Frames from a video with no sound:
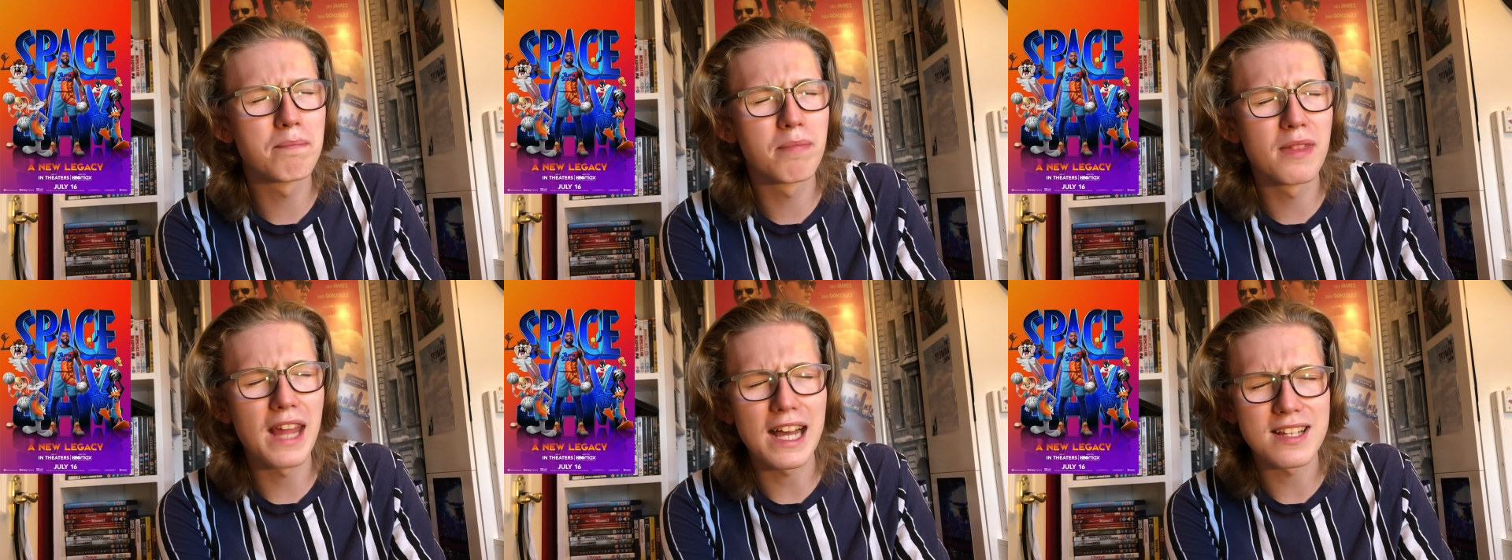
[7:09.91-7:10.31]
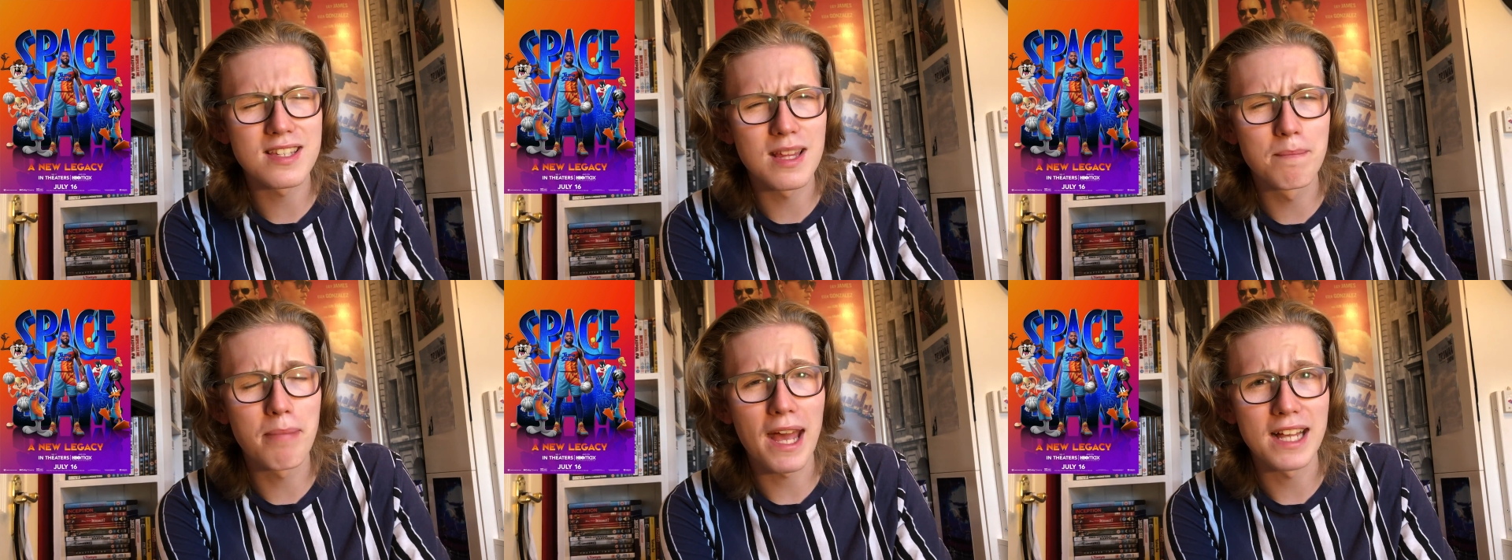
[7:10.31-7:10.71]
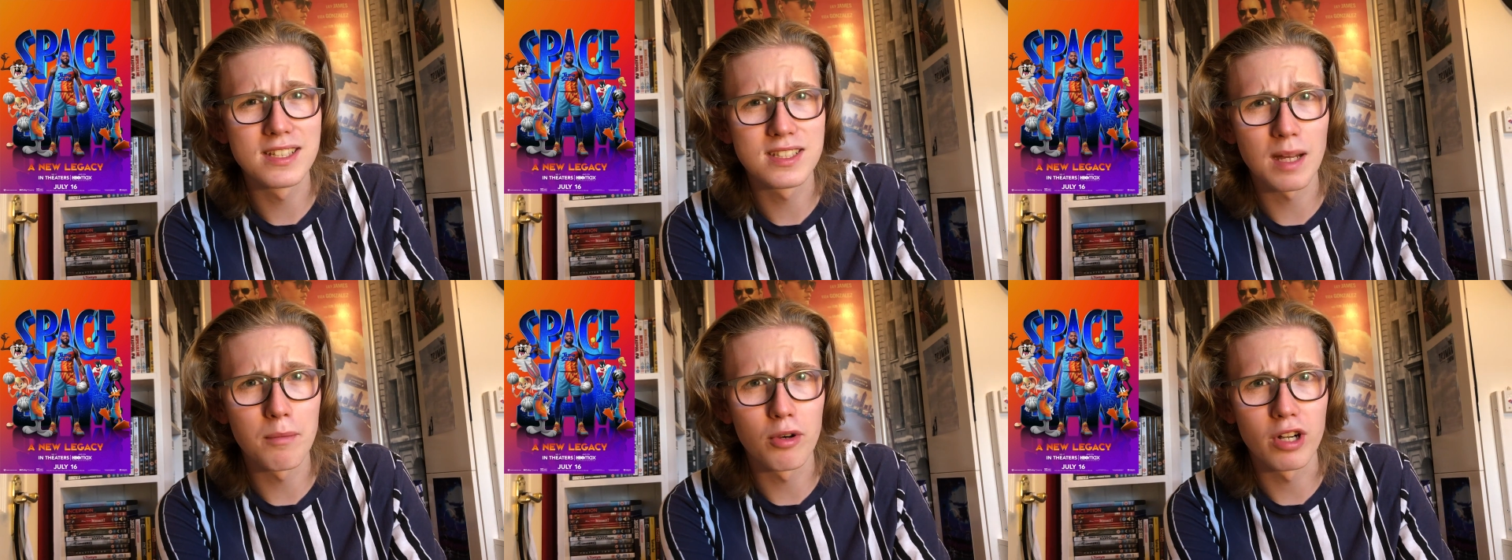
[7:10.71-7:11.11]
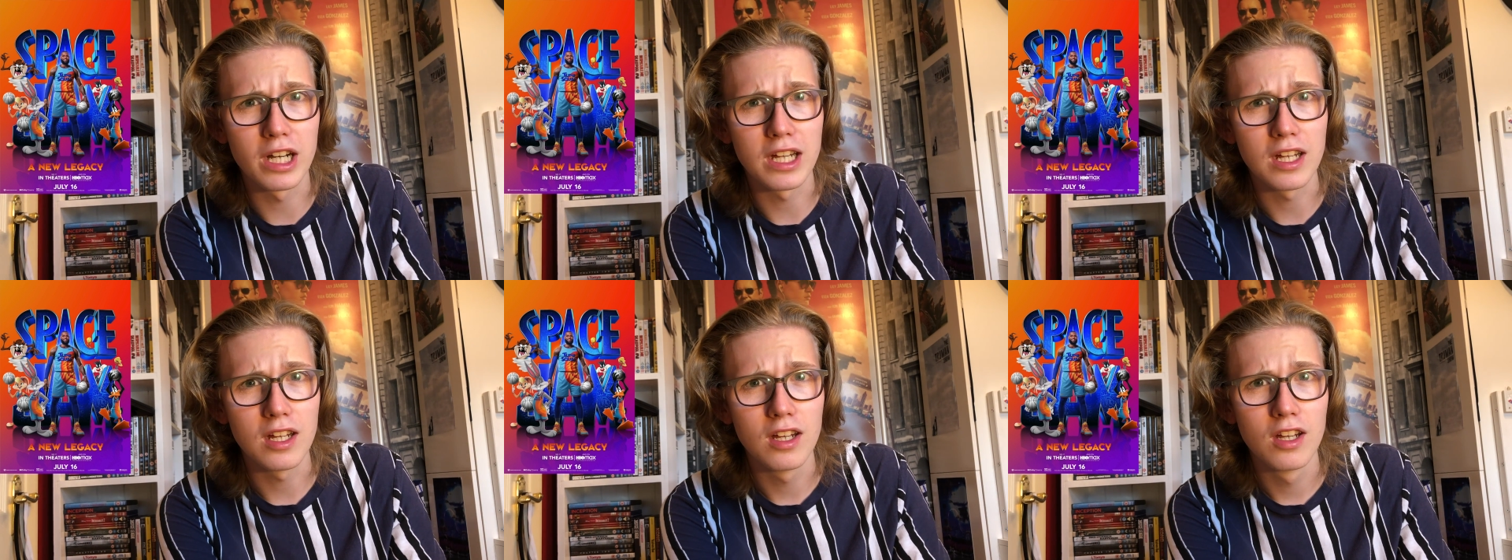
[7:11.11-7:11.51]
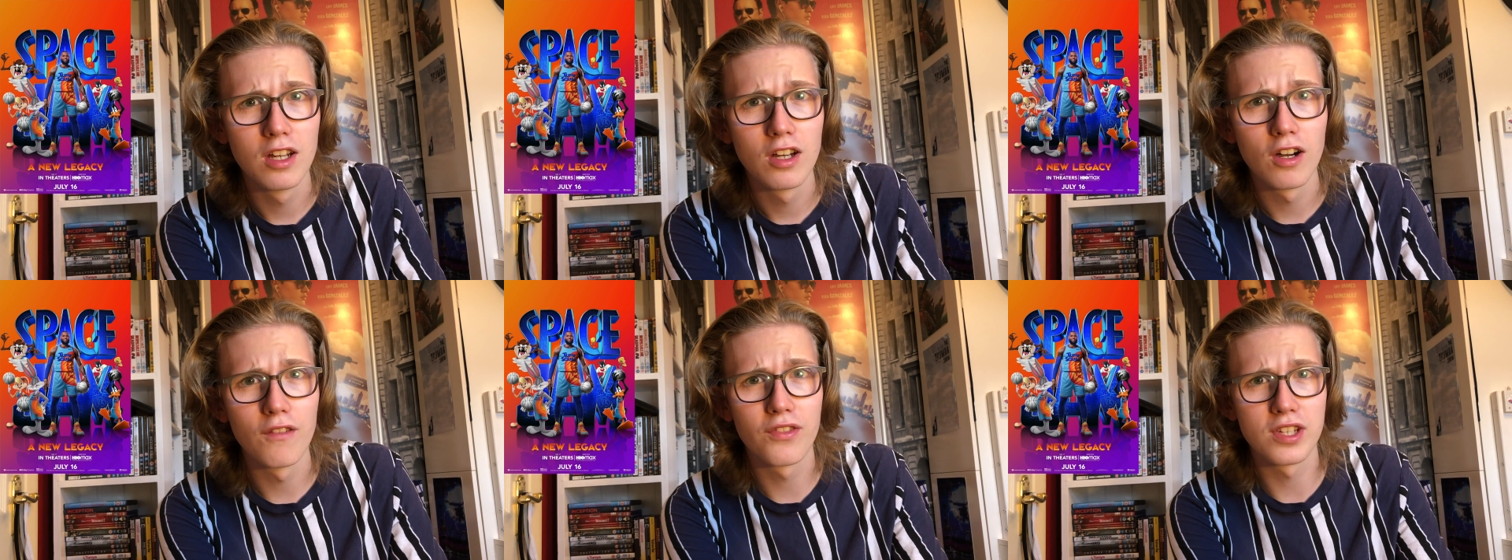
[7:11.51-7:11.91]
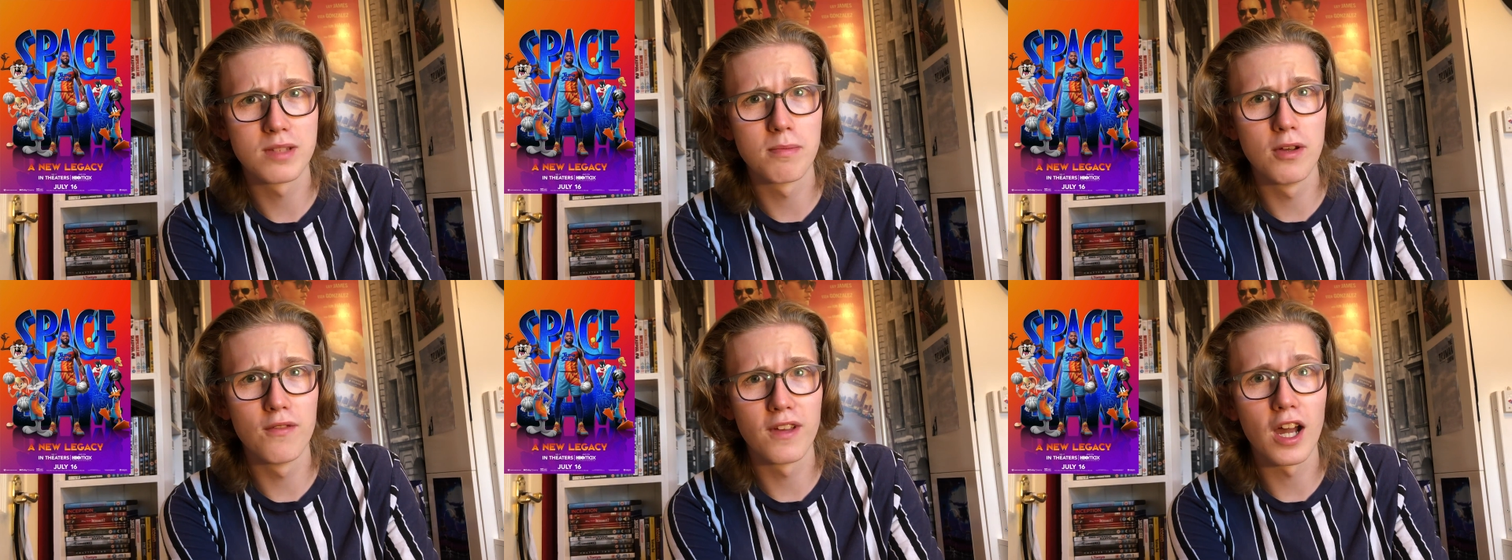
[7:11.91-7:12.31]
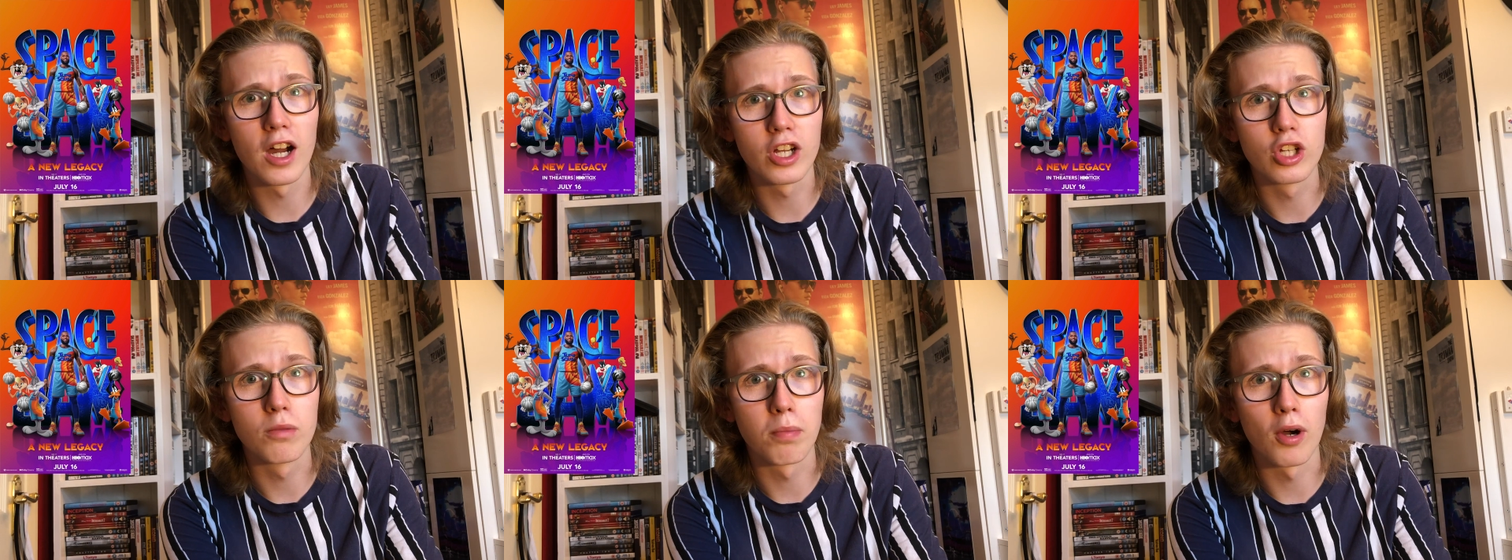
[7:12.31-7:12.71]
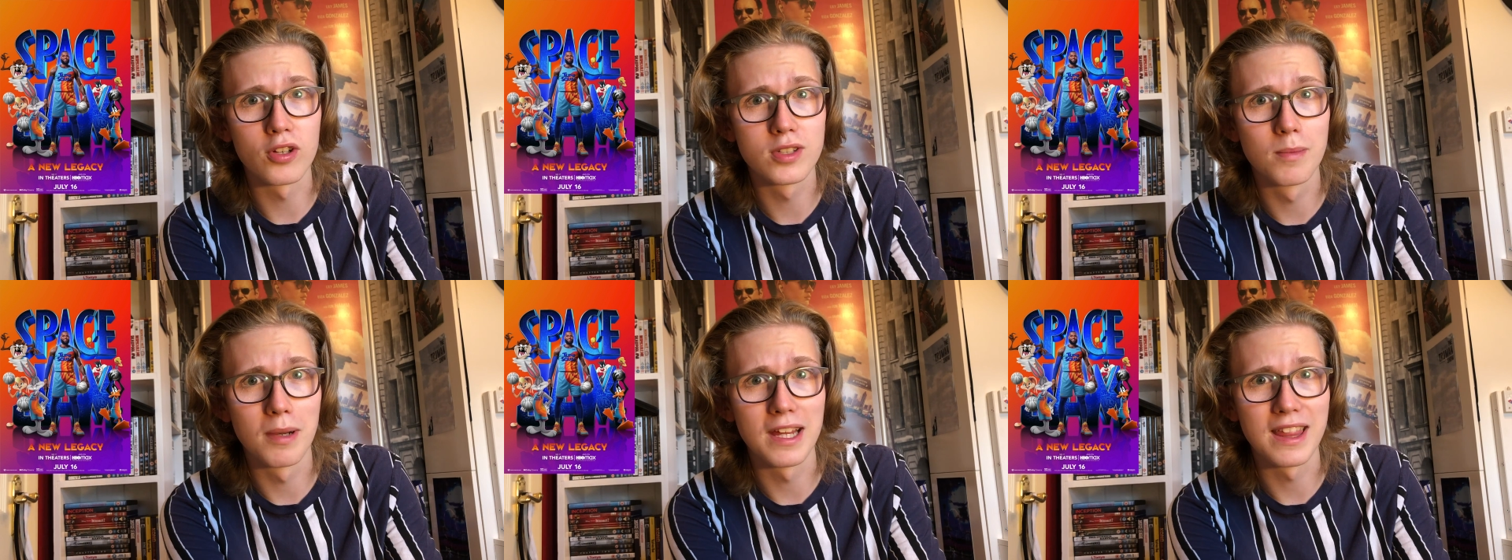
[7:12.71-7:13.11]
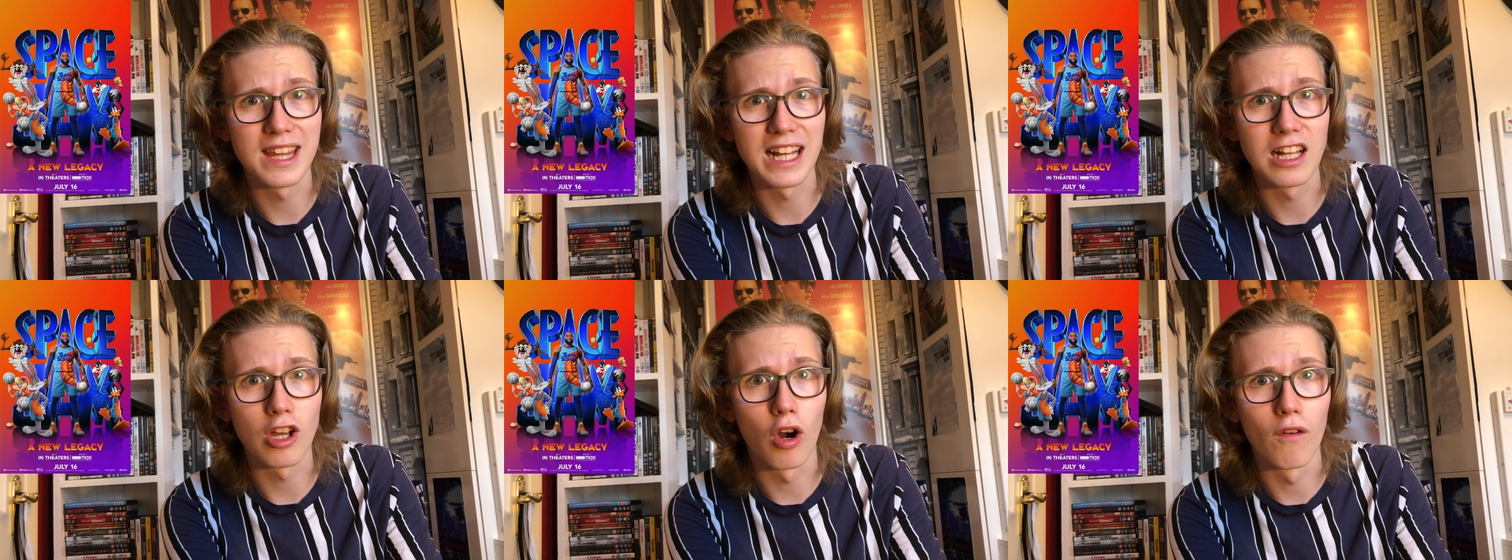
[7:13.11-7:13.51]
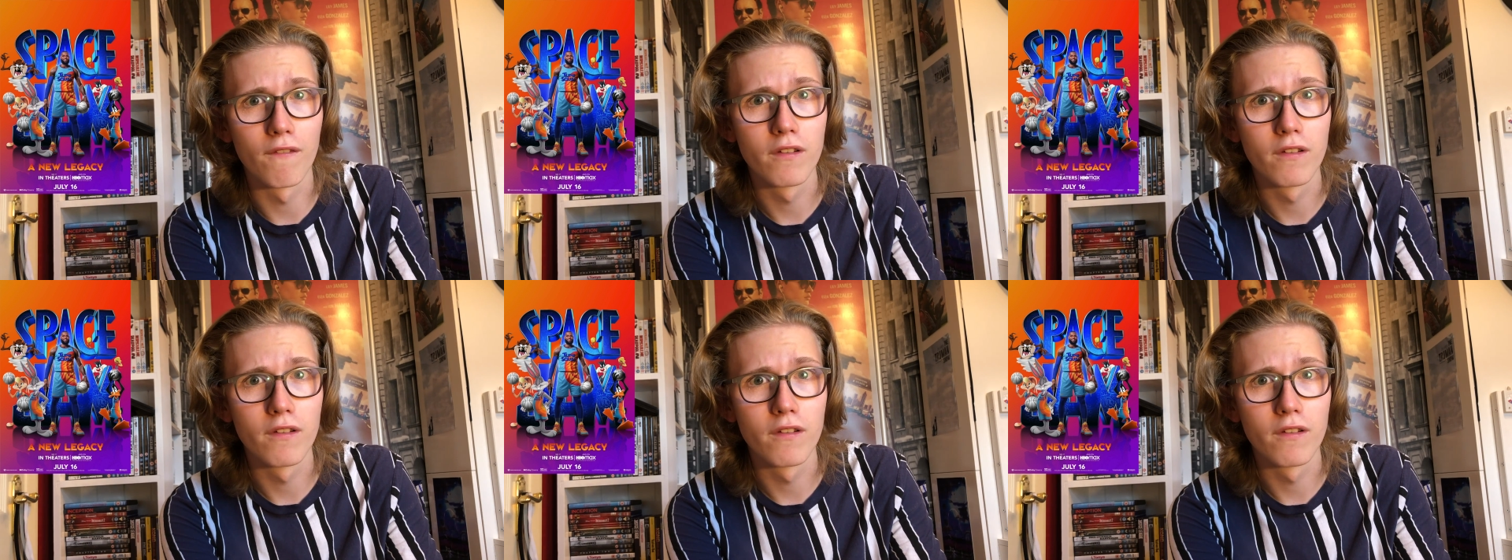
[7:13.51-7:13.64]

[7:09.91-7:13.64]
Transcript: That's the best summary of this movie I could possibly think of.